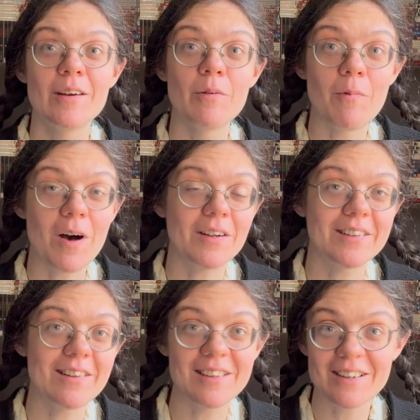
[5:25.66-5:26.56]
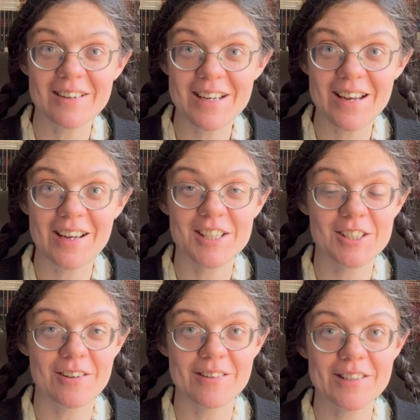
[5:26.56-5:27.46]
while in theory I
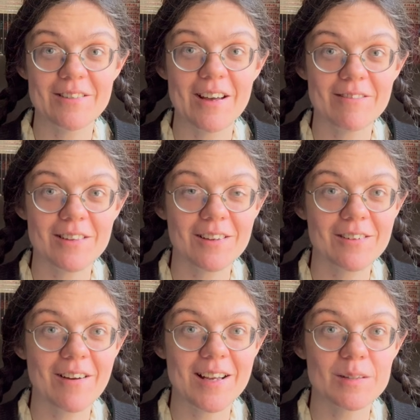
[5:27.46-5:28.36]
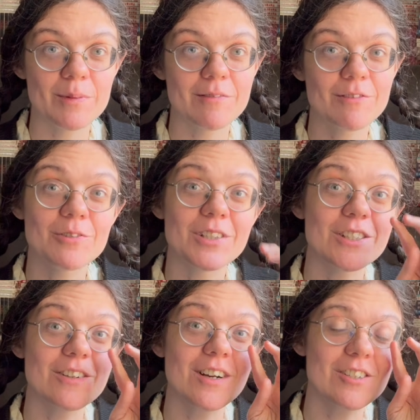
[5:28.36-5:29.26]
should also have a good grasp of story
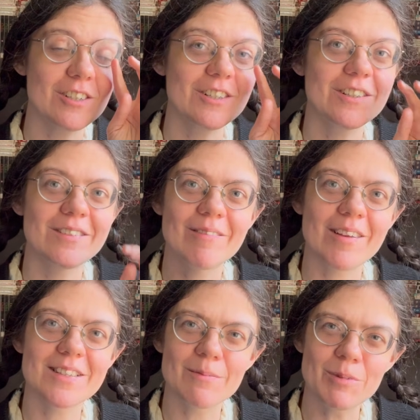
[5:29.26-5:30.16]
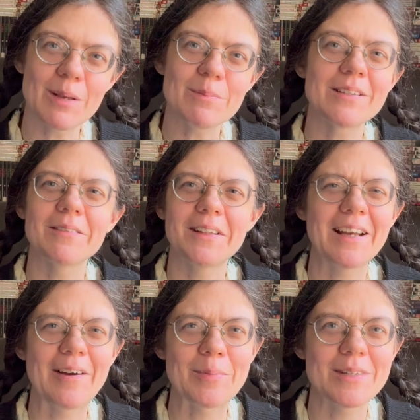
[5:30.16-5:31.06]
structure, sometimes it really
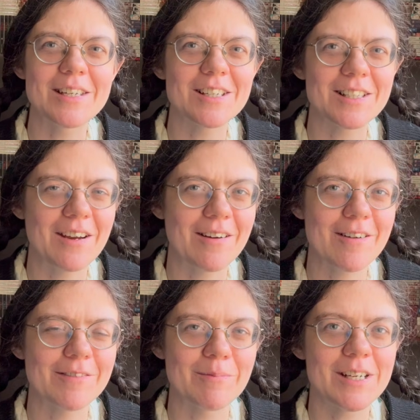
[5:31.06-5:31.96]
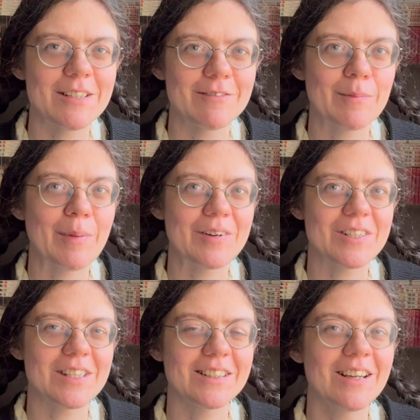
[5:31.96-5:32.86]
helps to just hear it from a different
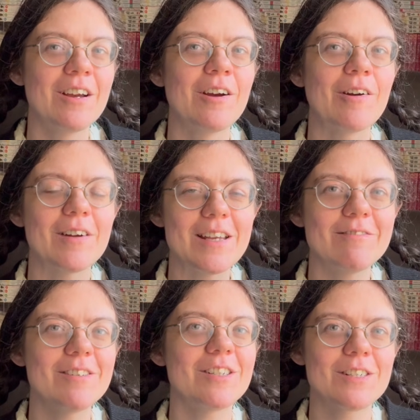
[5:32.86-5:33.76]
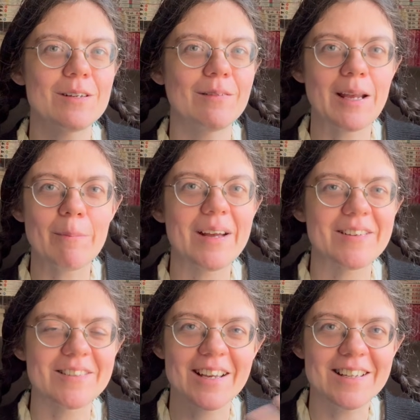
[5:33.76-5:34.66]
person, or even just to like
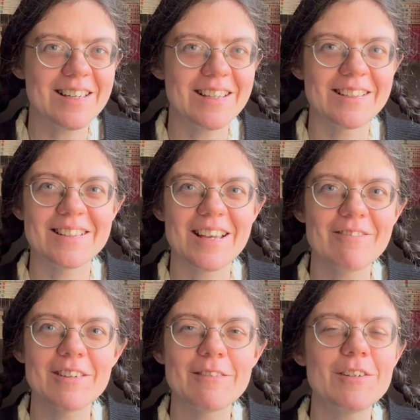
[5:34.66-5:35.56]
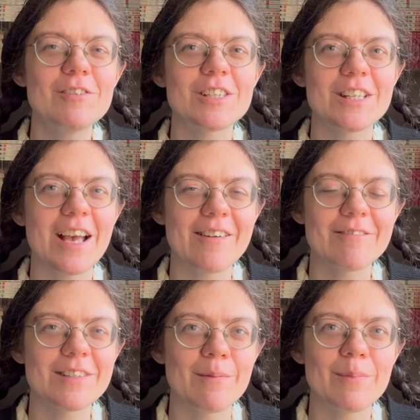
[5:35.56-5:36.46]
bounce ideas. Even if you just have
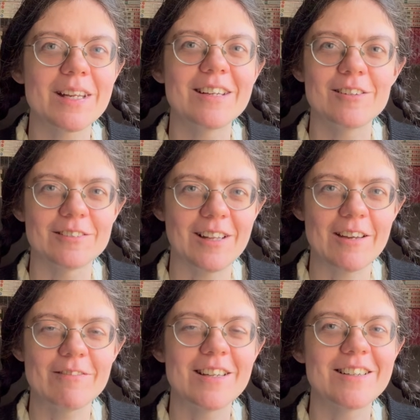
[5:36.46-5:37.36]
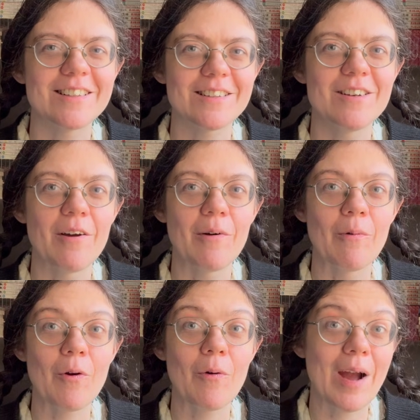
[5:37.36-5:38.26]
somebody in your life that doesn't
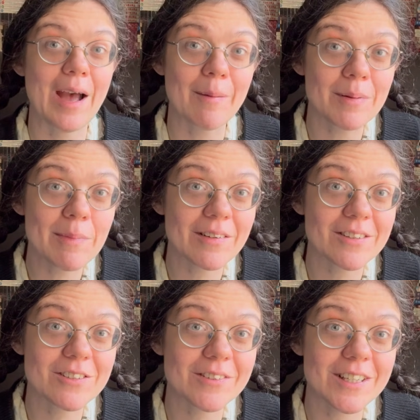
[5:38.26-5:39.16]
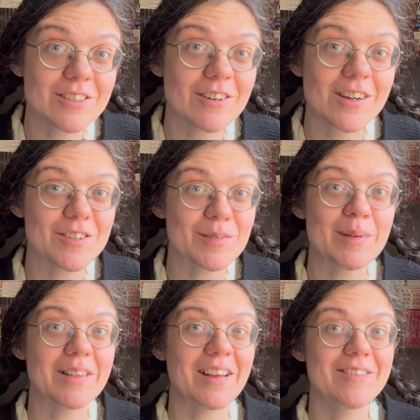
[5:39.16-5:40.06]
know crap about story structure,
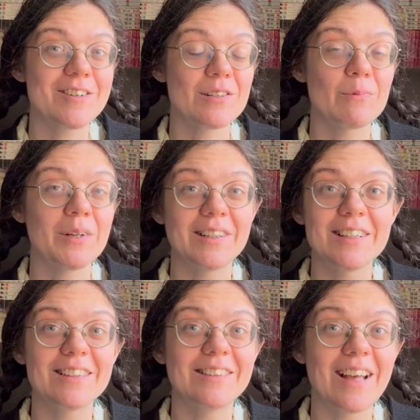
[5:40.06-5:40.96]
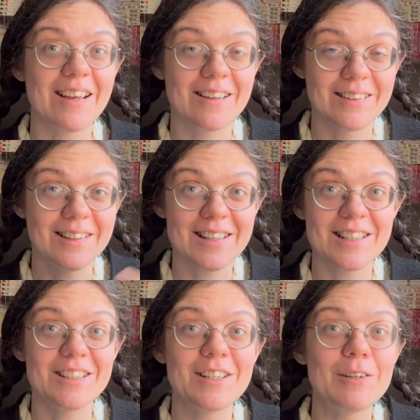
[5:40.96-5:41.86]
but they are just willing to
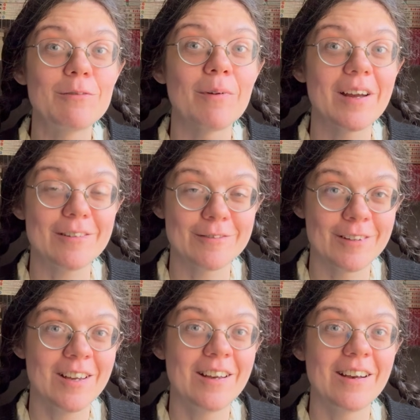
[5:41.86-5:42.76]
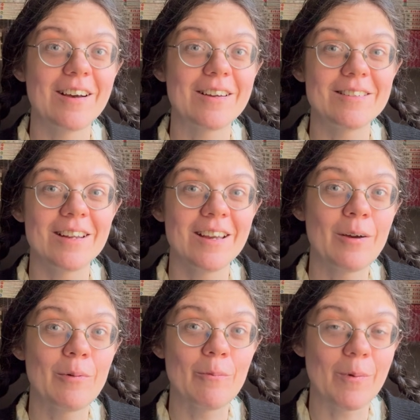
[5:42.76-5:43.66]
listen to you riff on
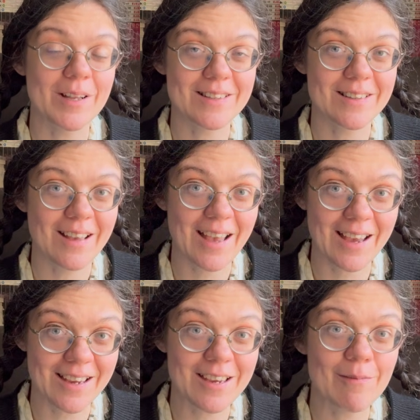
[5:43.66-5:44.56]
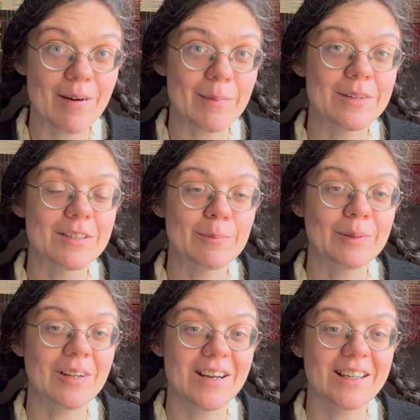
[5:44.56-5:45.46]
what's hanging you up in your
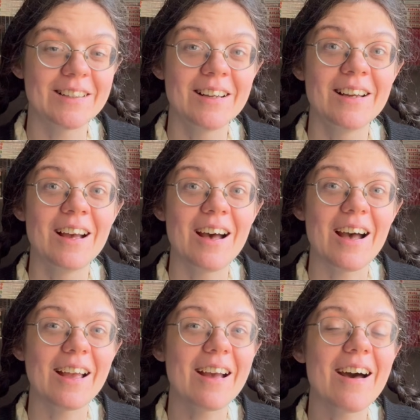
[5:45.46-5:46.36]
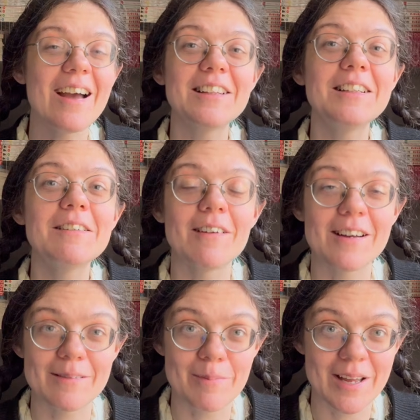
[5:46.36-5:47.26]
plot, I highly
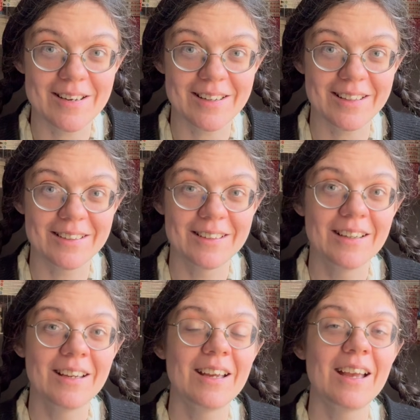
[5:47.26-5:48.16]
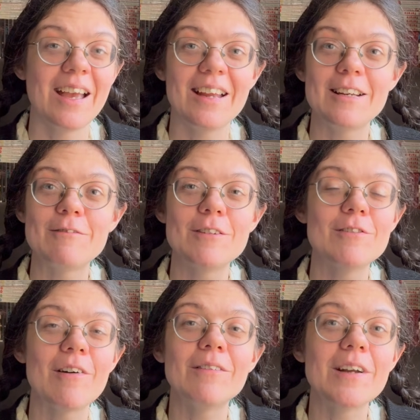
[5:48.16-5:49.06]
recommend it. And if you
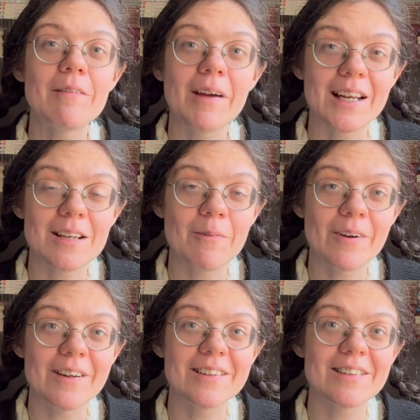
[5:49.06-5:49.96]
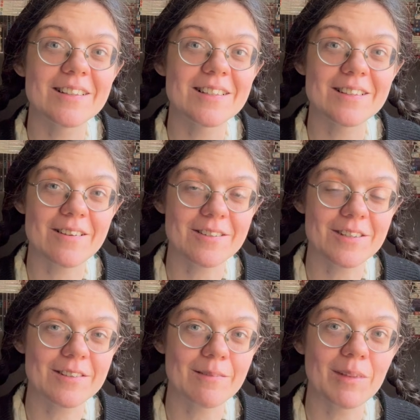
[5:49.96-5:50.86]
don't know anyone, this is
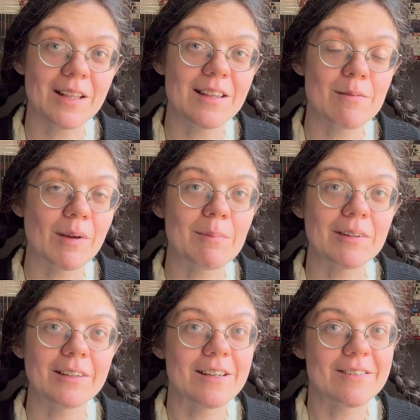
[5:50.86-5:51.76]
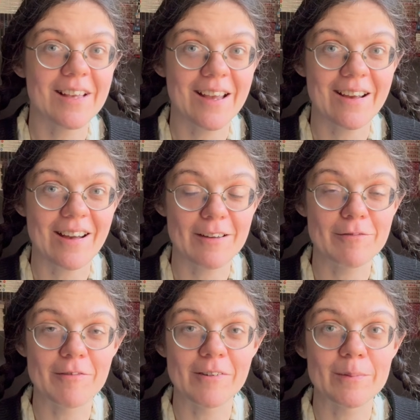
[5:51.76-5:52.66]
also something that you might be able to use AI
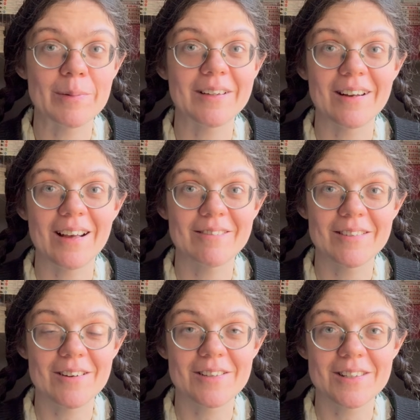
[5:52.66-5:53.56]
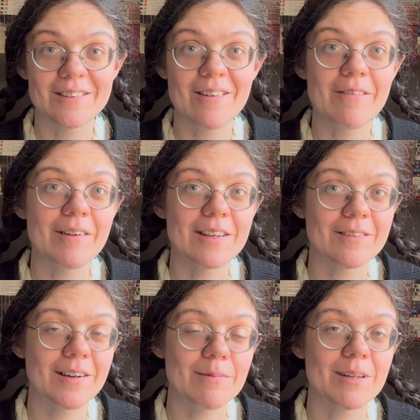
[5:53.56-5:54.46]
for, but I would also always
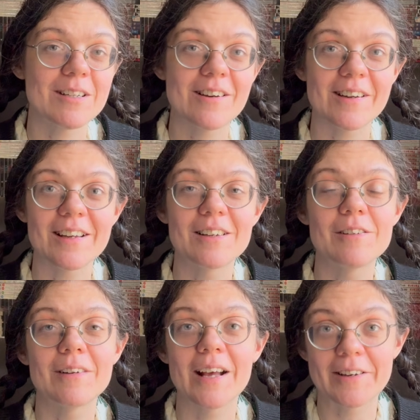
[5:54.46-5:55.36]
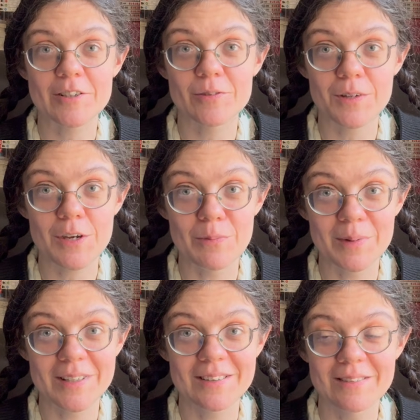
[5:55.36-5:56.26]
recommend talking to an actual
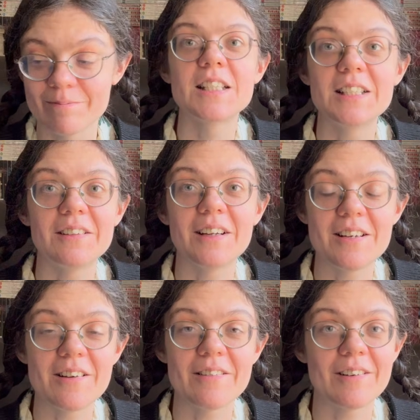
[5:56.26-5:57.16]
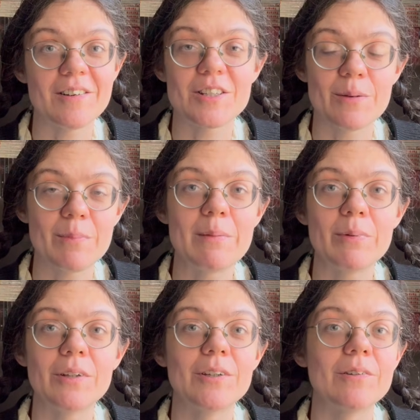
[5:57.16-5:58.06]
human. Still, I know there are some
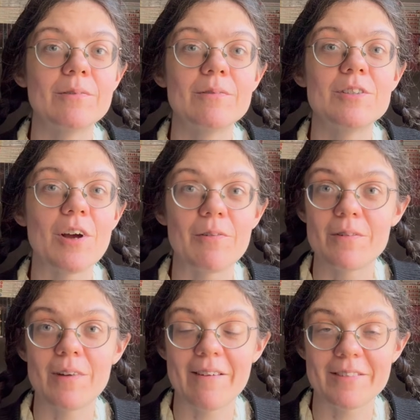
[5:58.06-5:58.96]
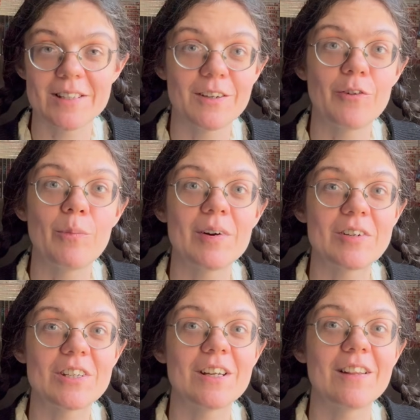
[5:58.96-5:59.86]
people who don't have a single
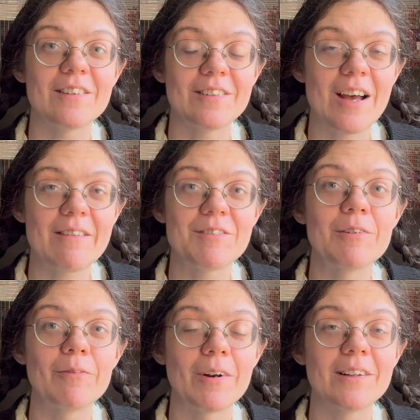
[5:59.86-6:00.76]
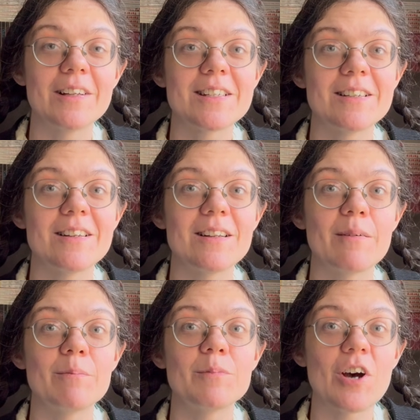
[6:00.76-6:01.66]
person in their lives who would want to listen to
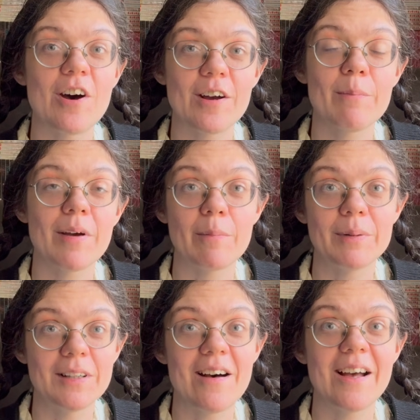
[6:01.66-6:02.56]
them talk about a plot